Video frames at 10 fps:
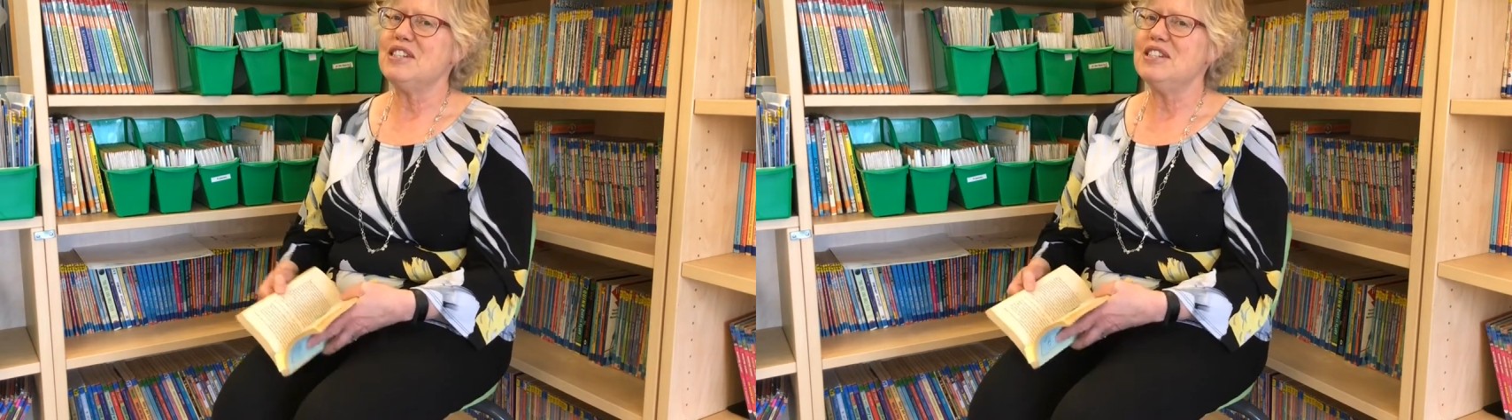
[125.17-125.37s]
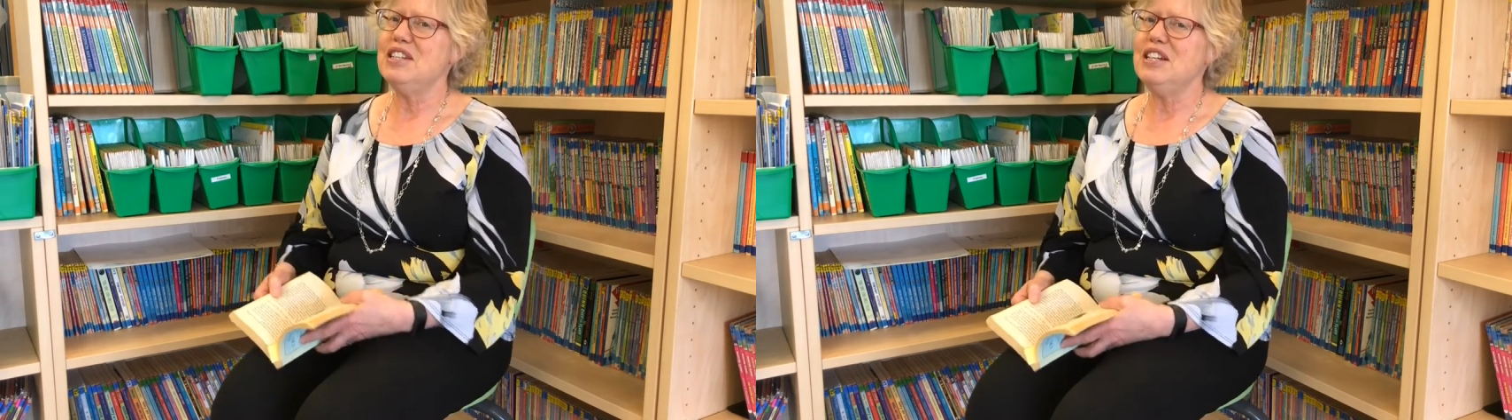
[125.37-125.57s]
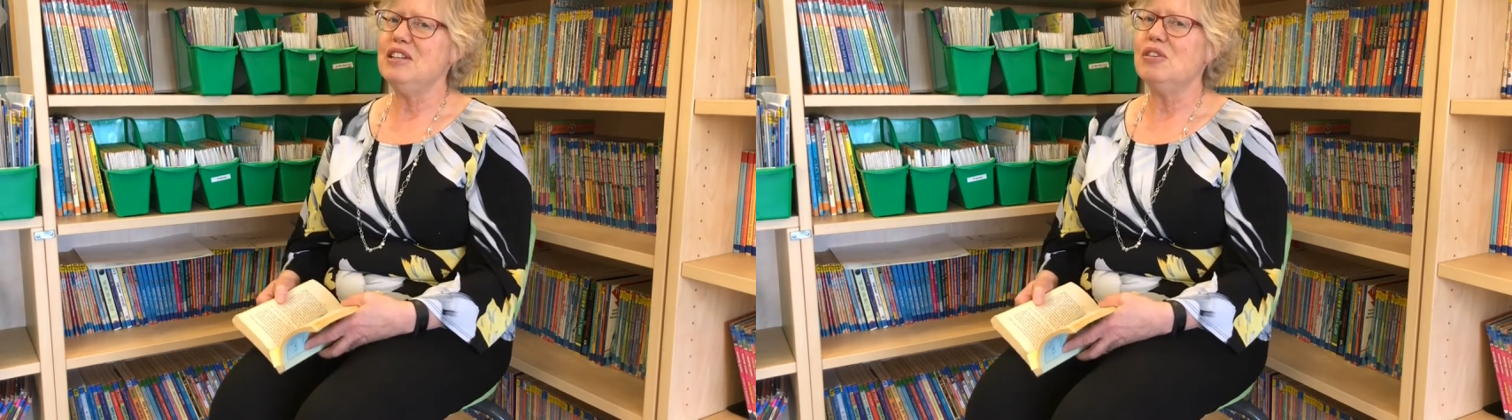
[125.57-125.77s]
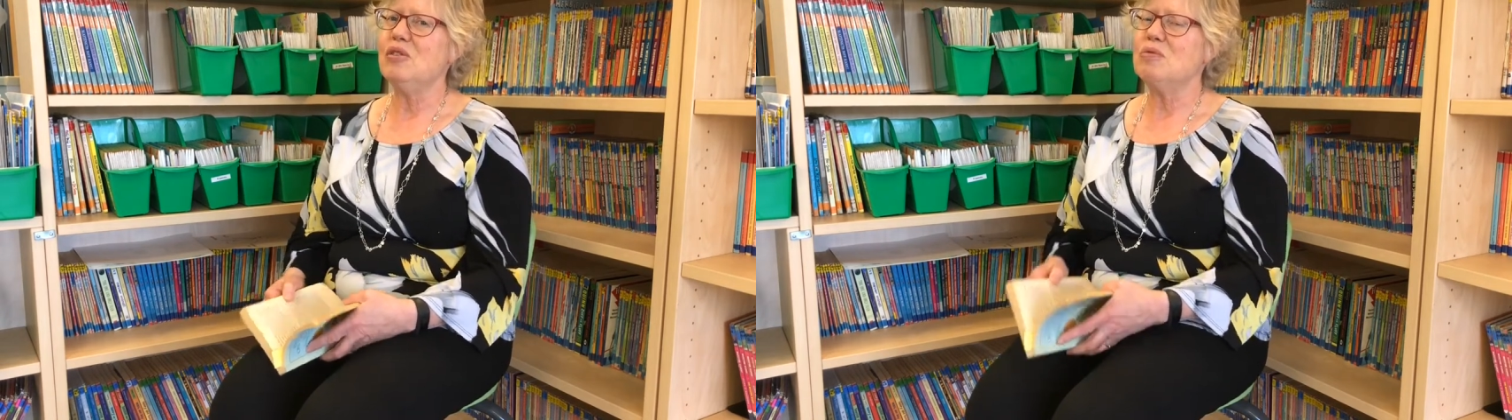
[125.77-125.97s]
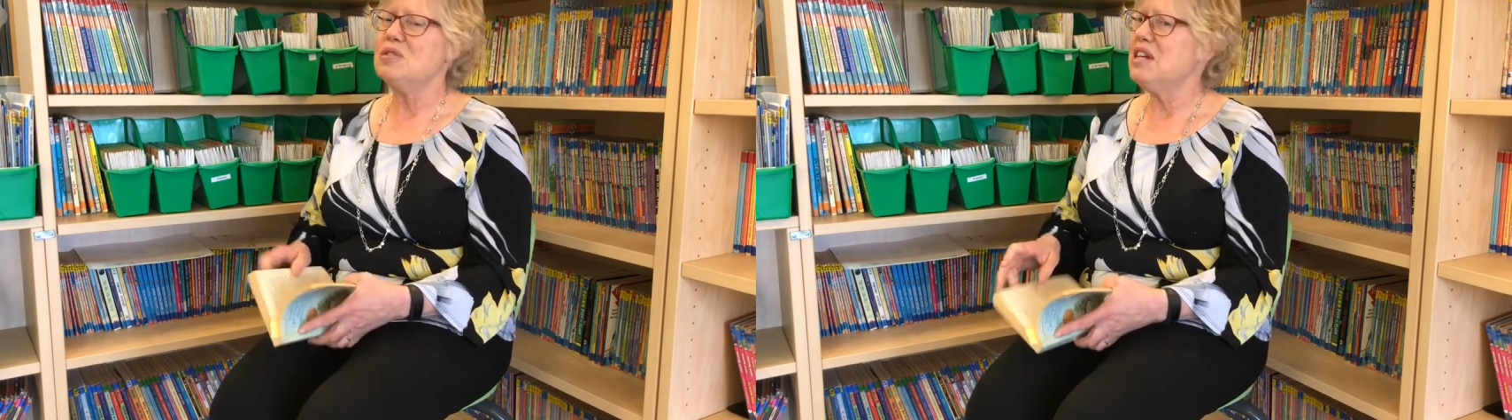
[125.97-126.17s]
the scene
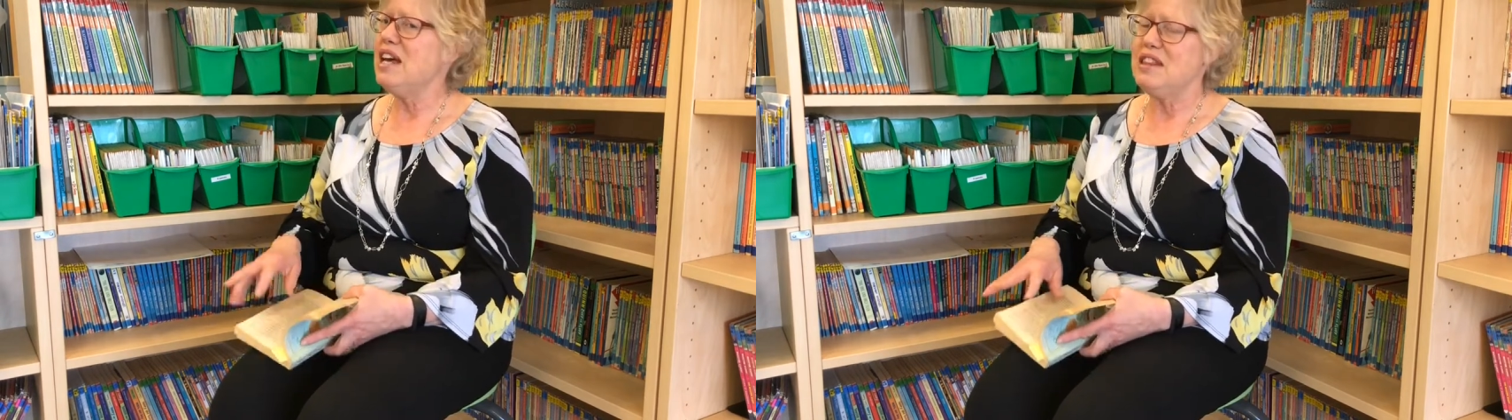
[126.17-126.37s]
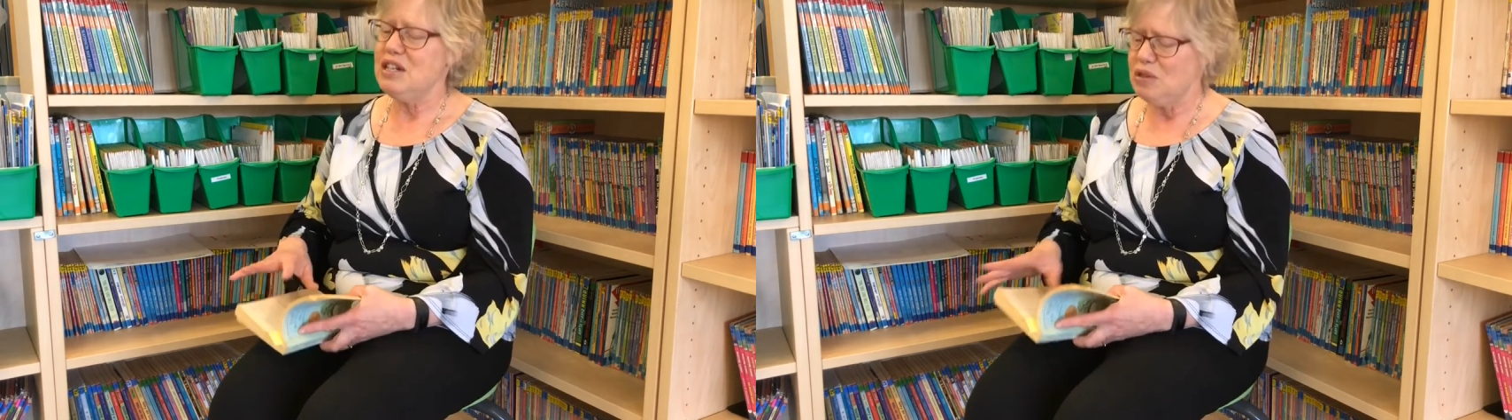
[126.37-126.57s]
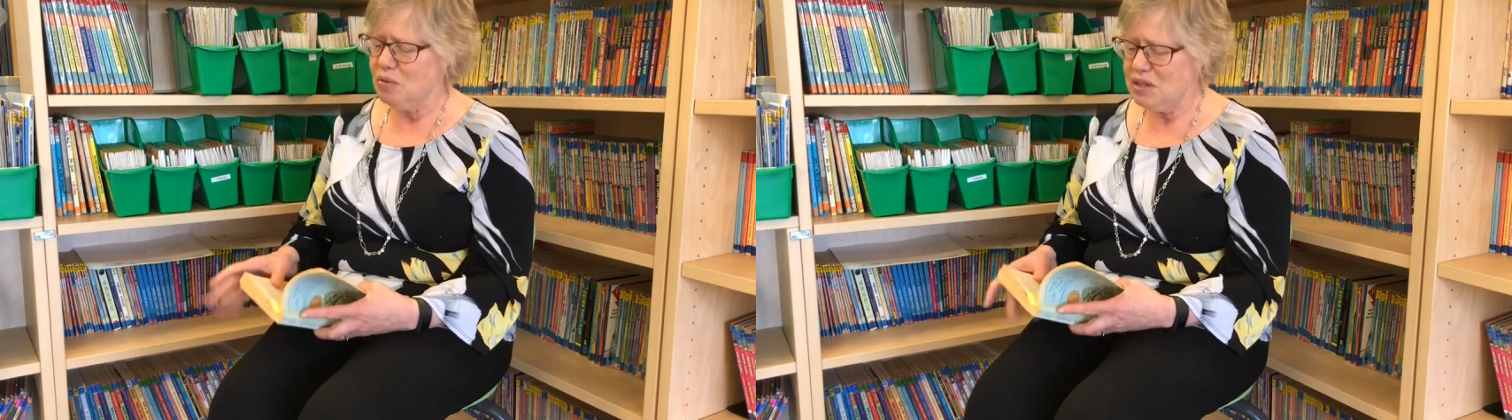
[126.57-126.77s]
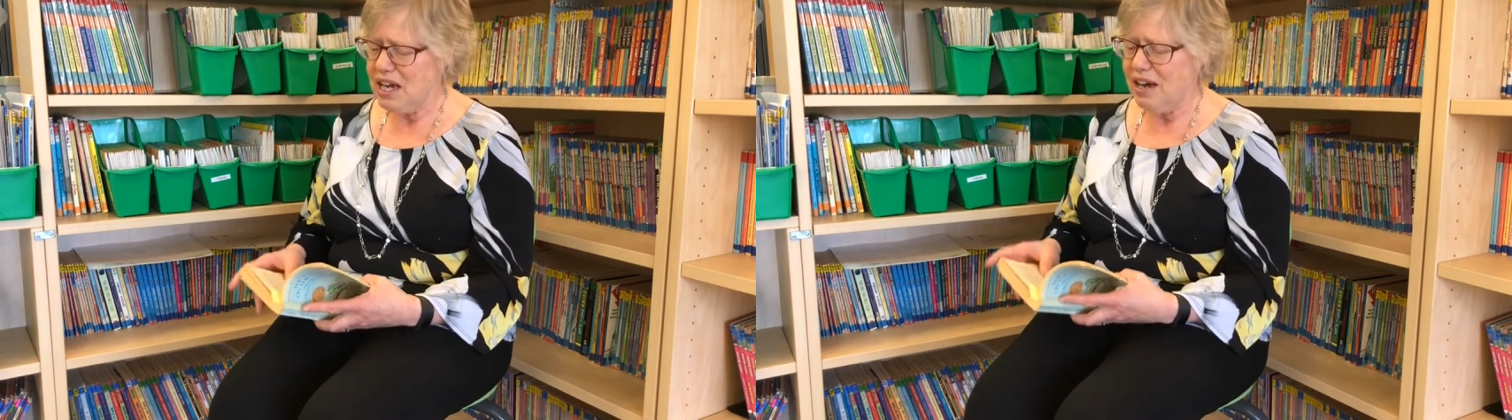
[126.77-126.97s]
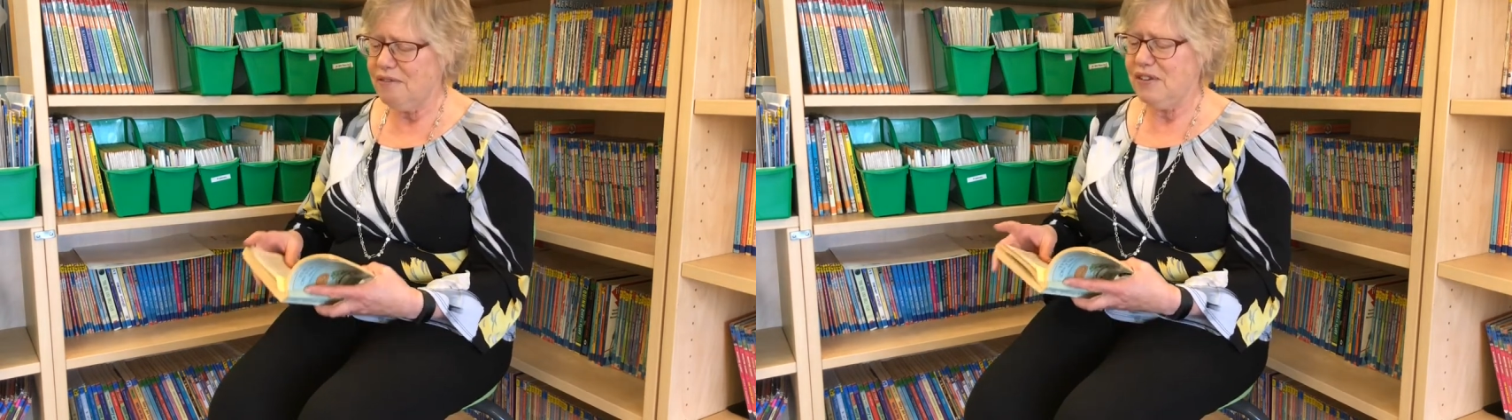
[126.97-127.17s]
goes and they don't
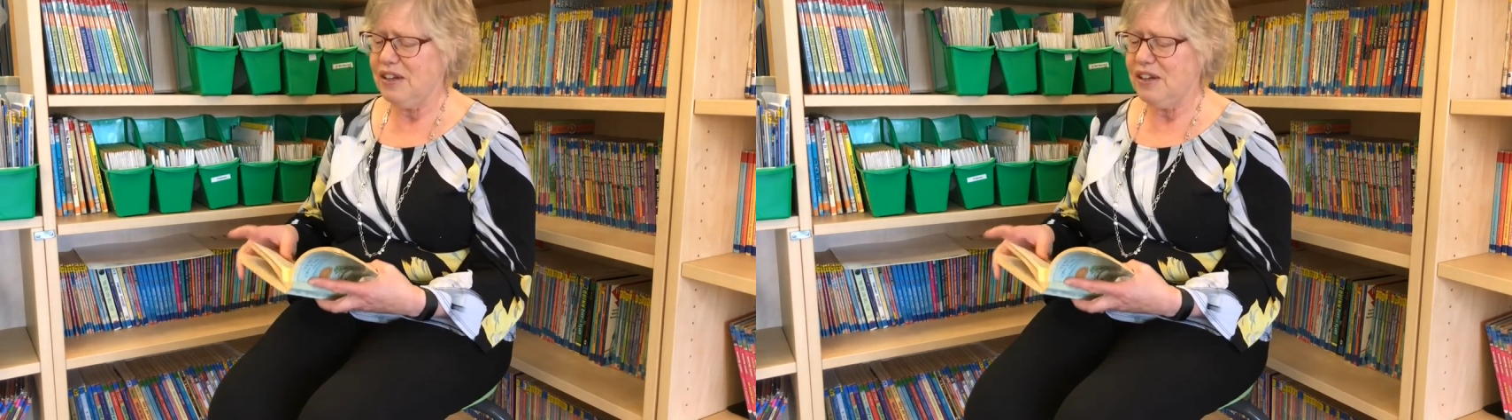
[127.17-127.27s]
have